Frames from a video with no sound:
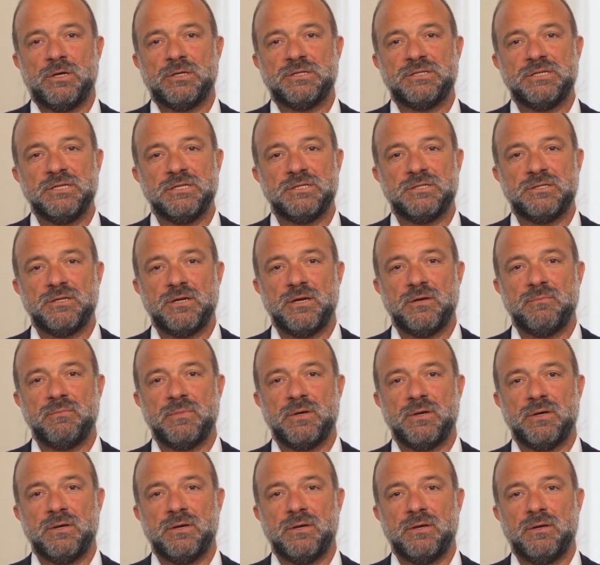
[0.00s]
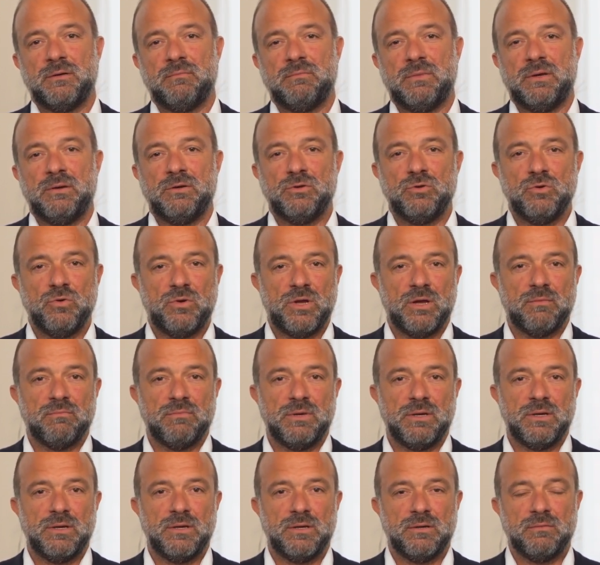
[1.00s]
system, and you
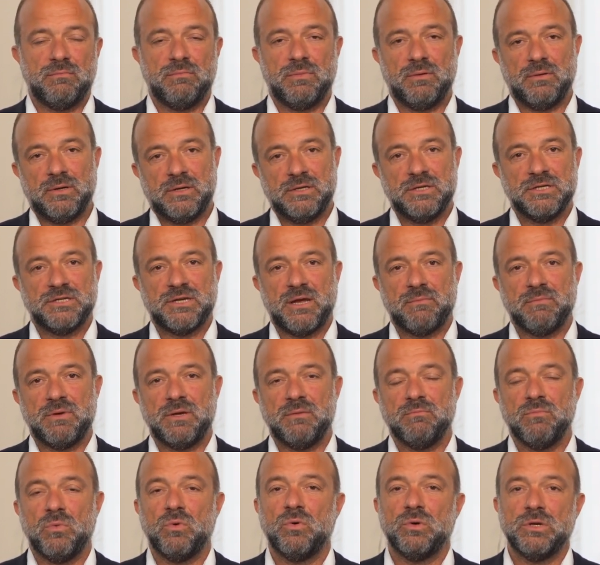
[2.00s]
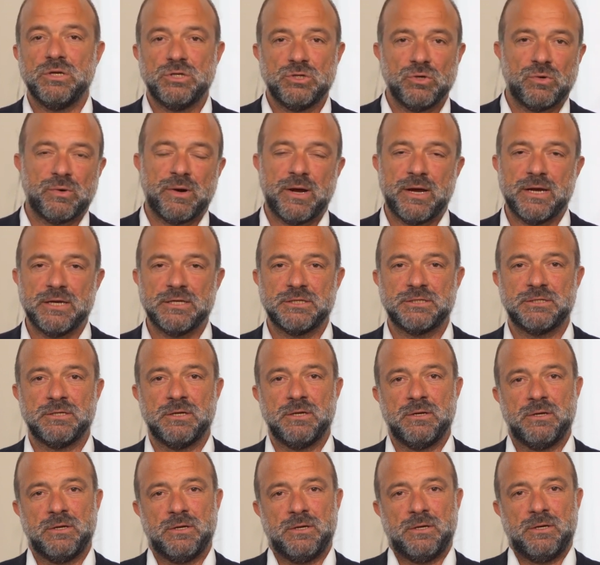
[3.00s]
can be, this can be monitorized,